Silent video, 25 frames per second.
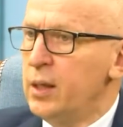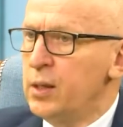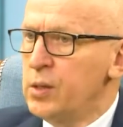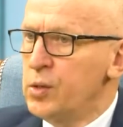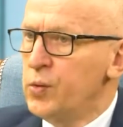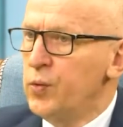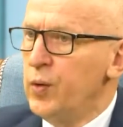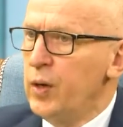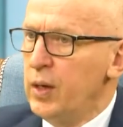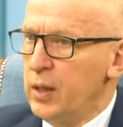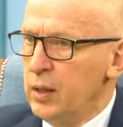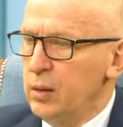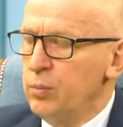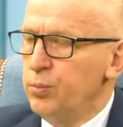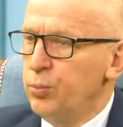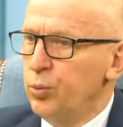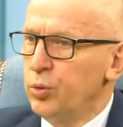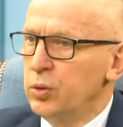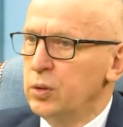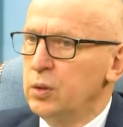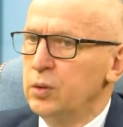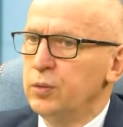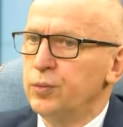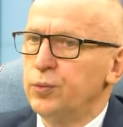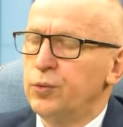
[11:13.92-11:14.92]
it's very
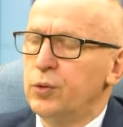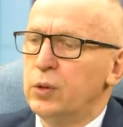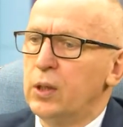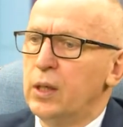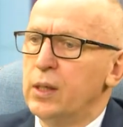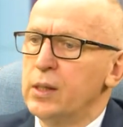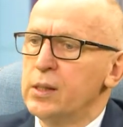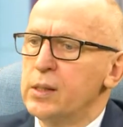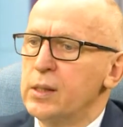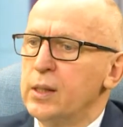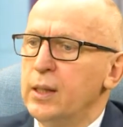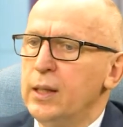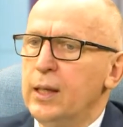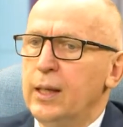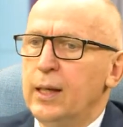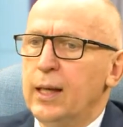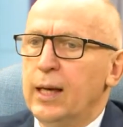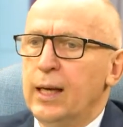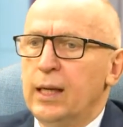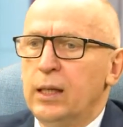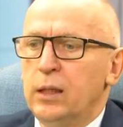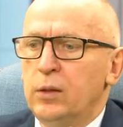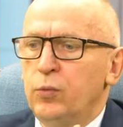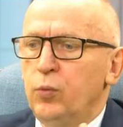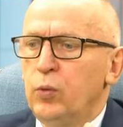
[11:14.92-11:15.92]
important for us.
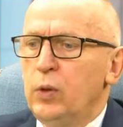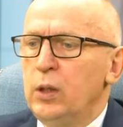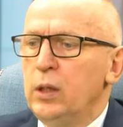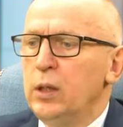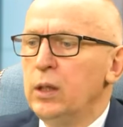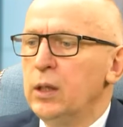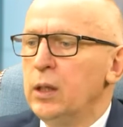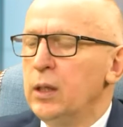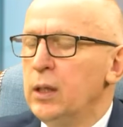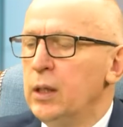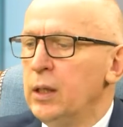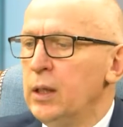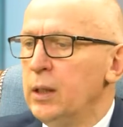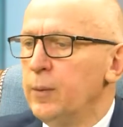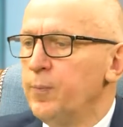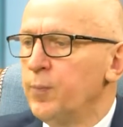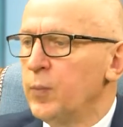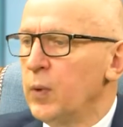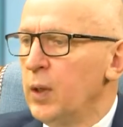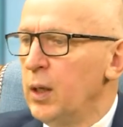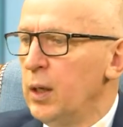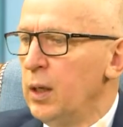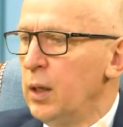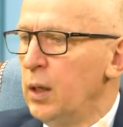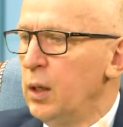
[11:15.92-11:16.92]
And we
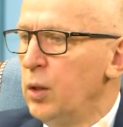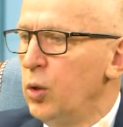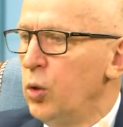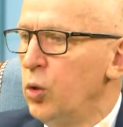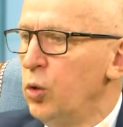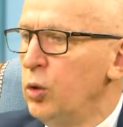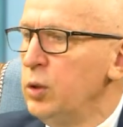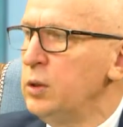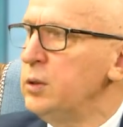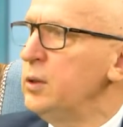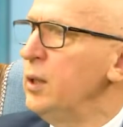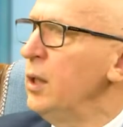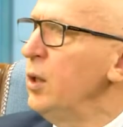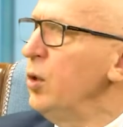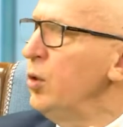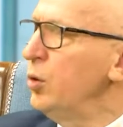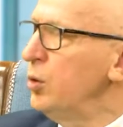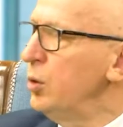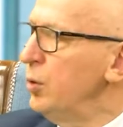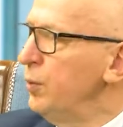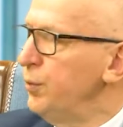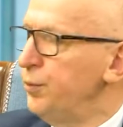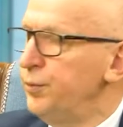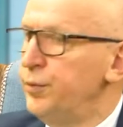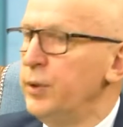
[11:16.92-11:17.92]
hold a
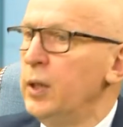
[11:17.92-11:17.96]
lot of